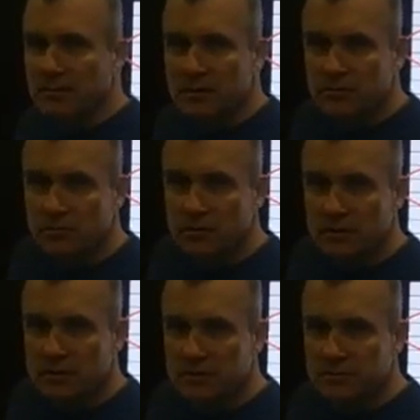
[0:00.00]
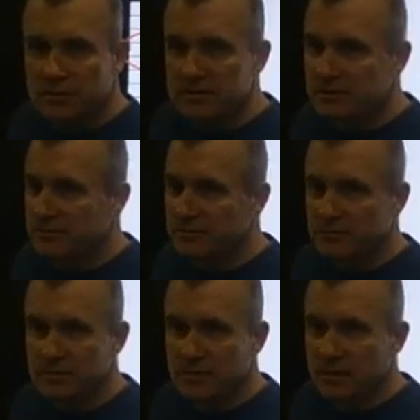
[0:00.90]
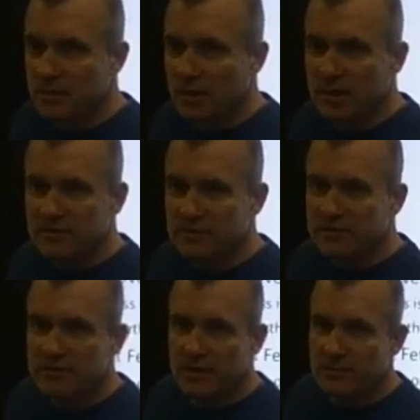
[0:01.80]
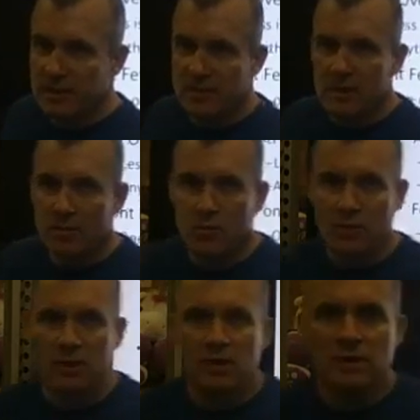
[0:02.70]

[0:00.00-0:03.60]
It's real inexpensive. Graphics, death by PowerPoint.